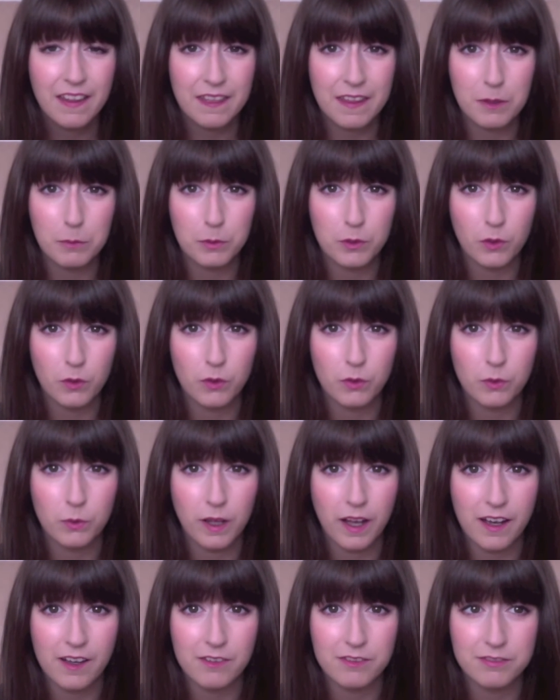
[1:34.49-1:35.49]
they would all
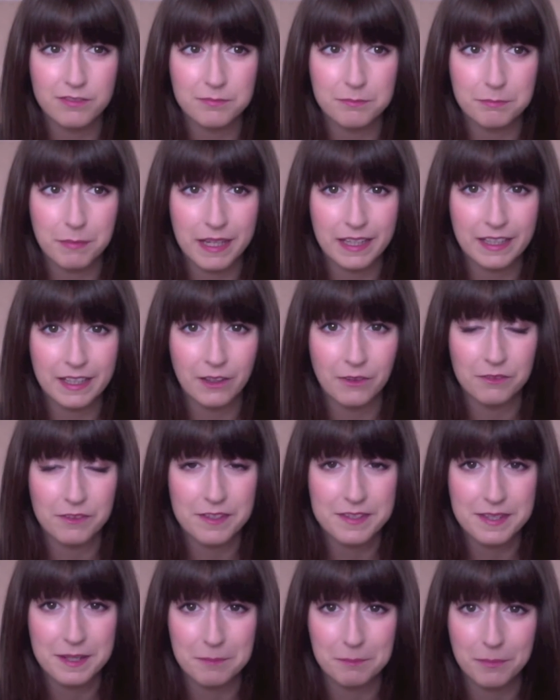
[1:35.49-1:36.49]
have many of
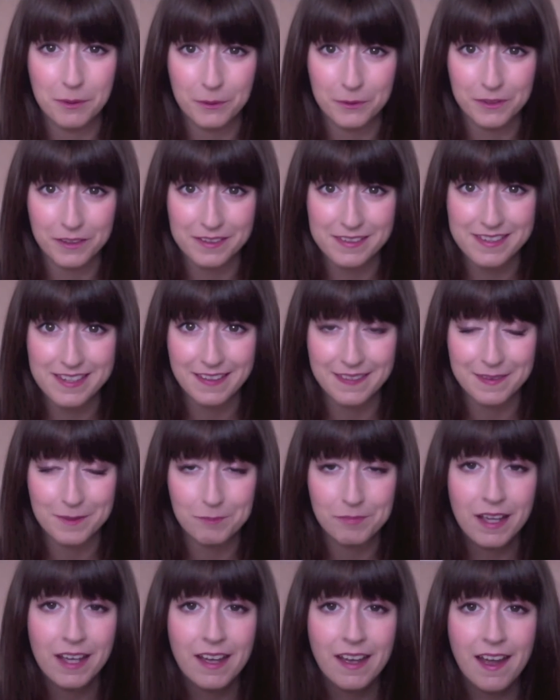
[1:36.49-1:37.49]
the same products in them.